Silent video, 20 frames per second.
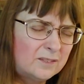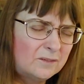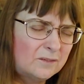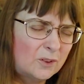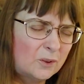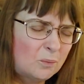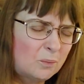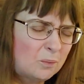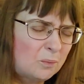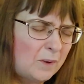
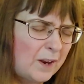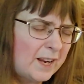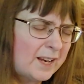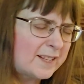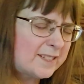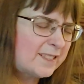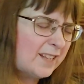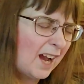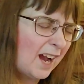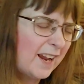for
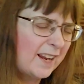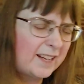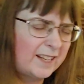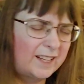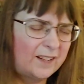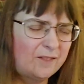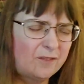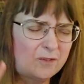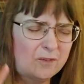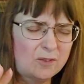
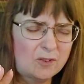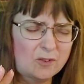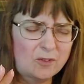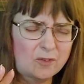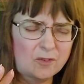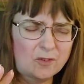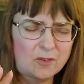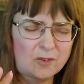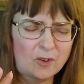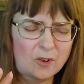anxiety,
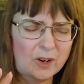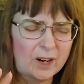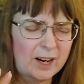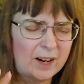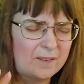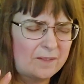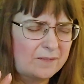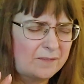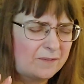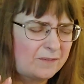for
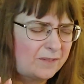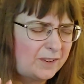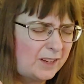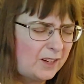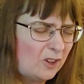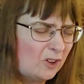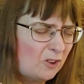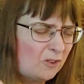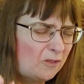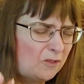
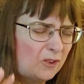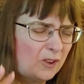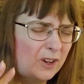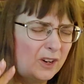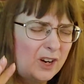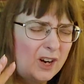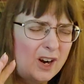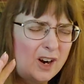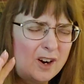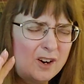fear,
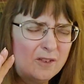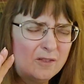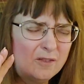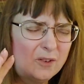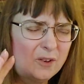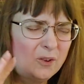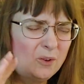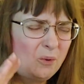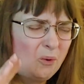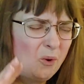for,
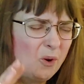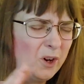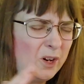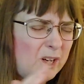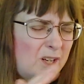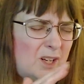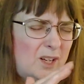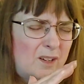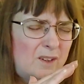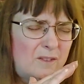for
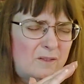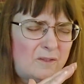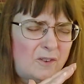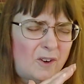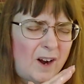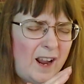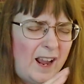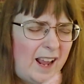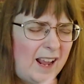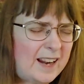Lord,
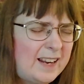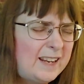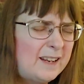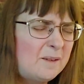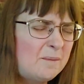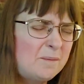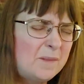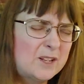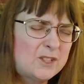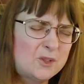for
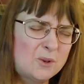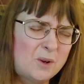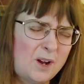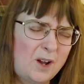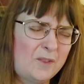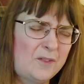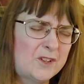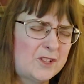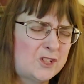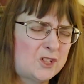any mental
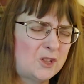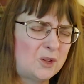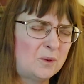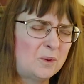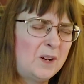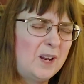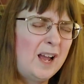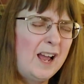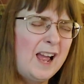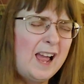health issue.
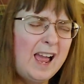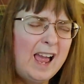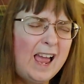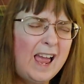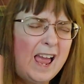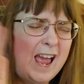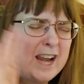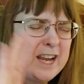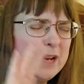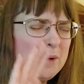
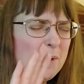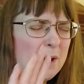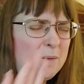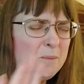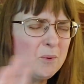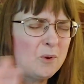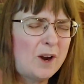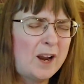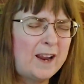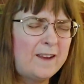Anyone
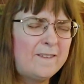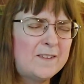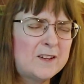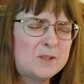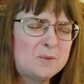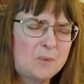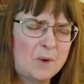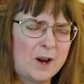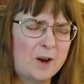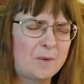praying
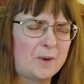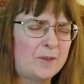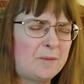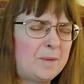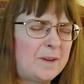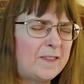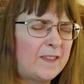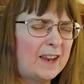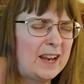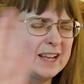this prayer with
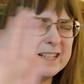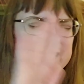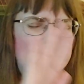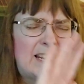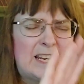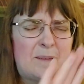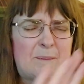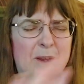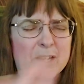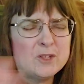me that has
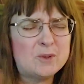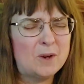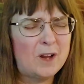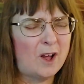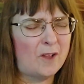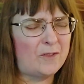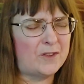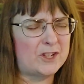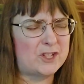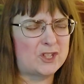any mental
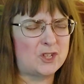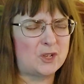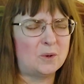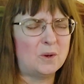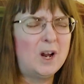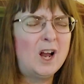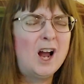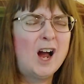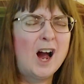health issue,